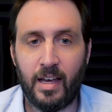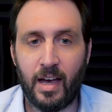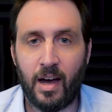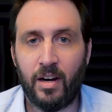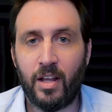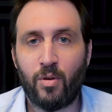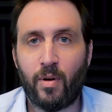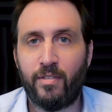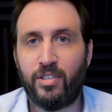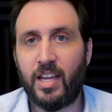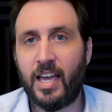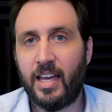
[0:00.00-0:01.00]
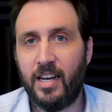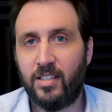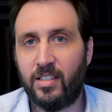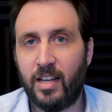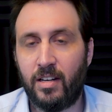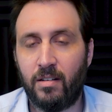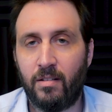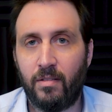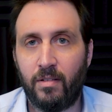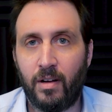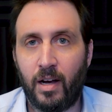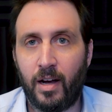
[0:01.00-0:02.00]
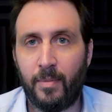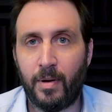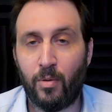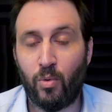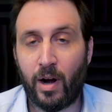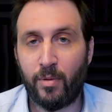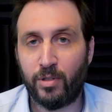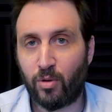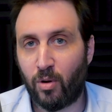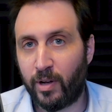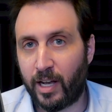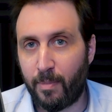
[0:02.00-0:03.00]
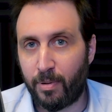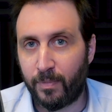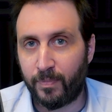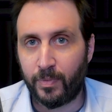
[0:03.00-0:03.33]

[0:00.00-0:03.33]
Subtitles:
Another way of saying it is that when I was growing up,